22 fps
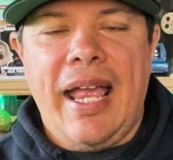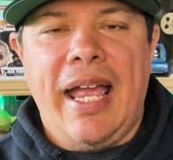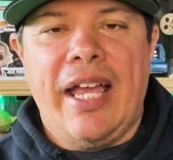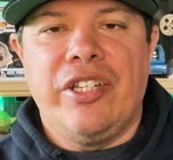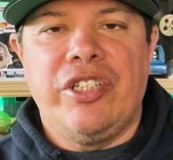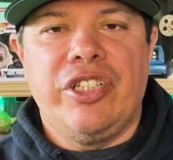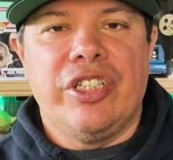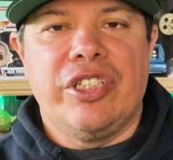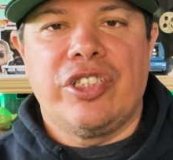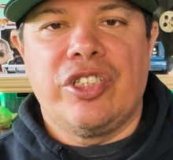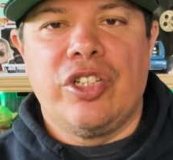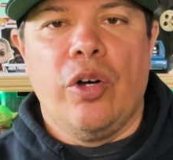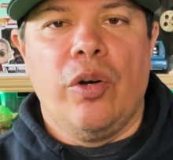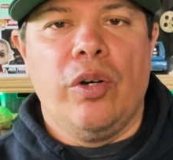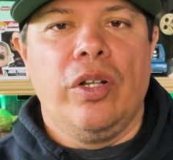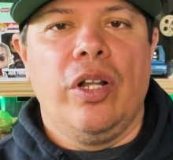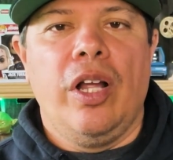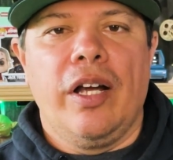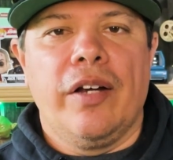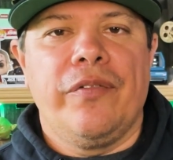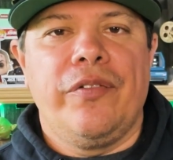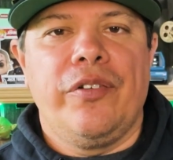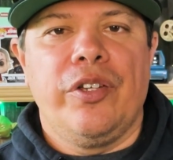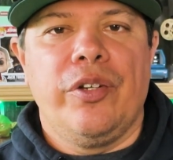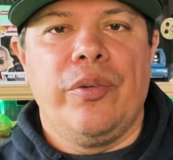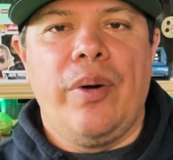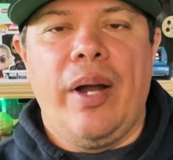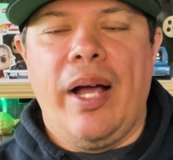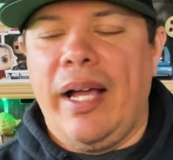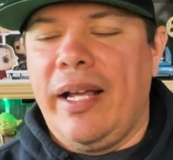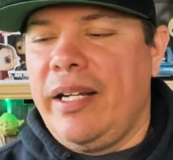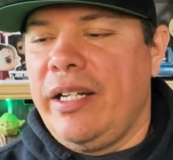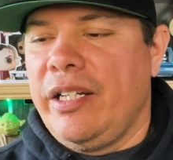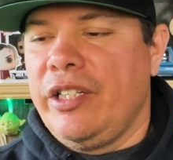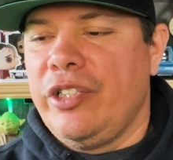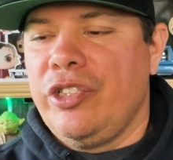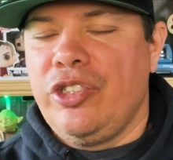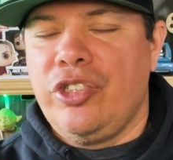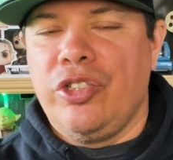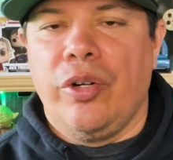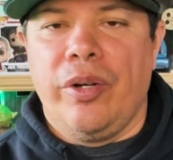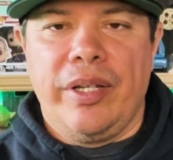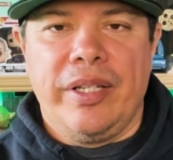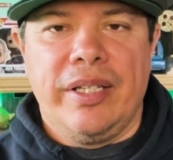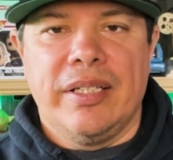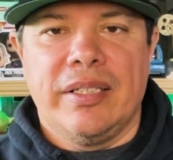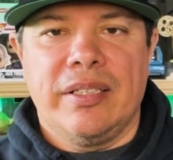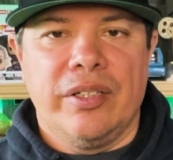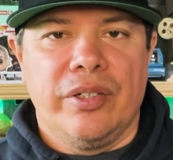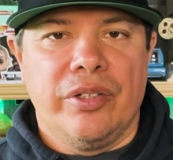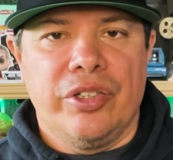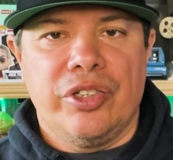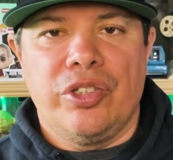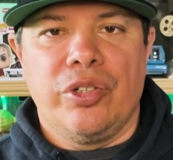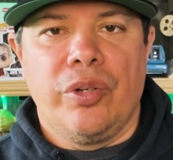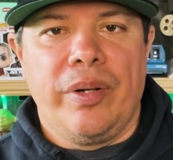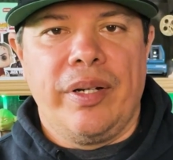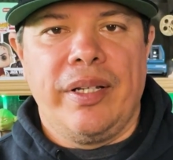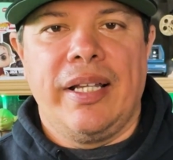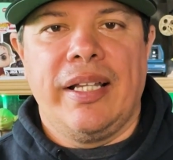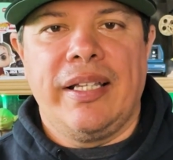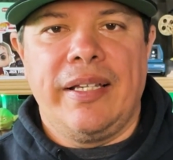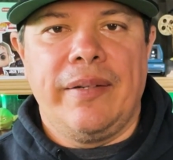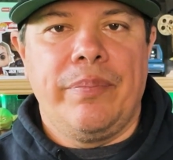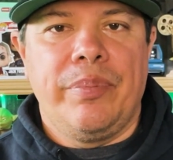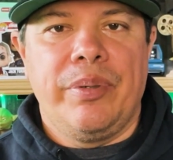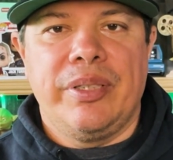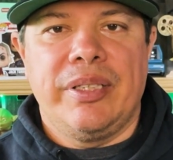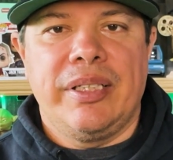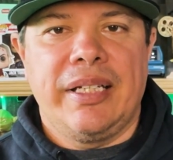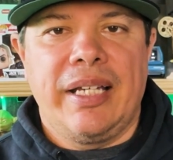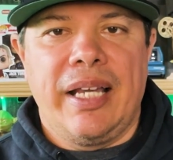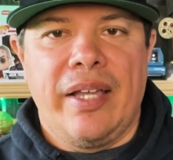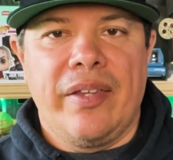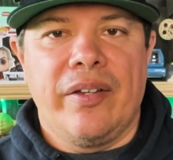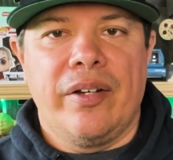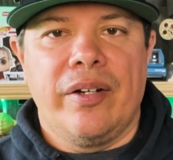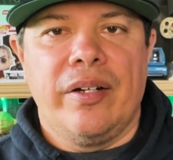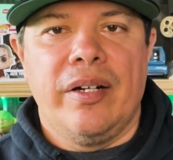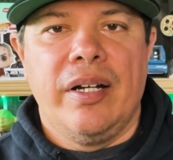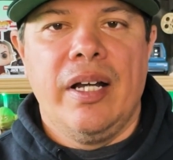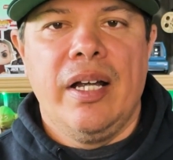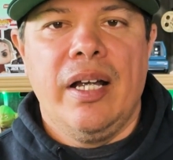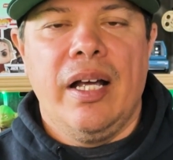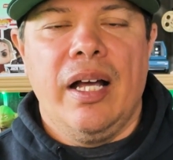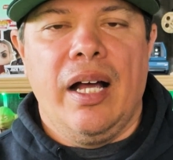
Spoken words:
and just go along for the ride and enjoy this little story that they put together,